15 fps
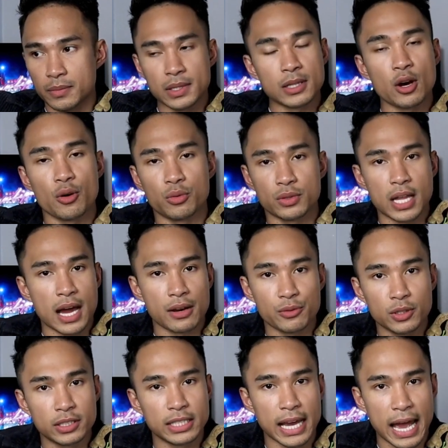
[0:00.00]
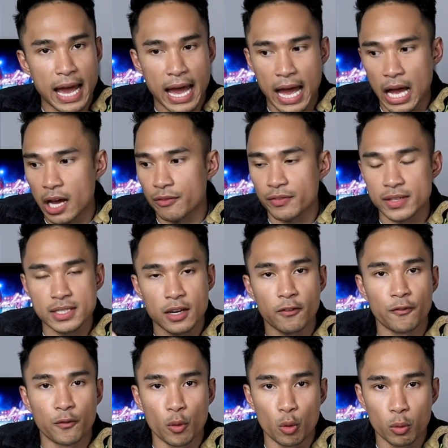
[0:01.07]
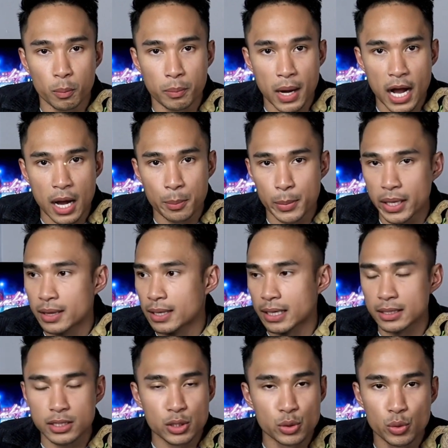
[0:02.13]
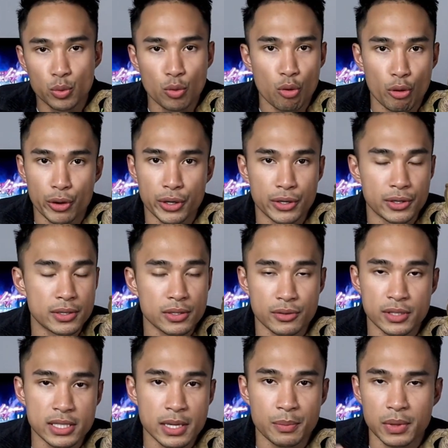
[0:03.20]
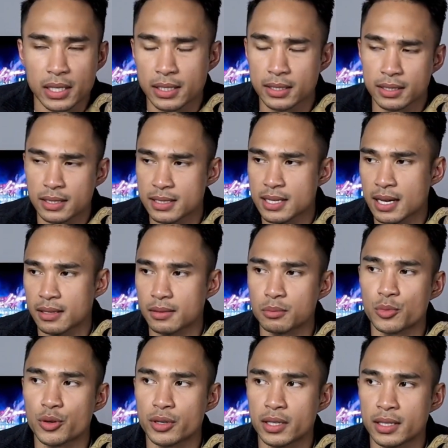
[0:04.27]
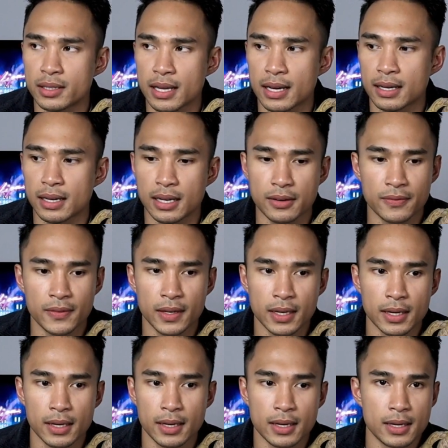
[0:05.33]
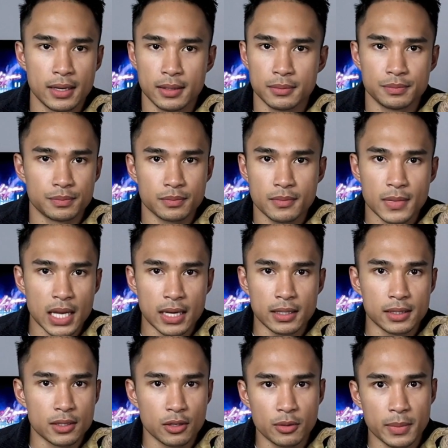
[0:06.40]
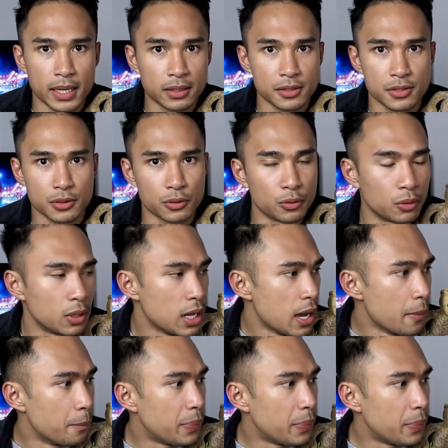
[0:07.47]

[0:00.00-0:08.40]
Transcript: No, not really a half, it's a full bop and like two quarters or something. Is that more than a half? I need to go back to school.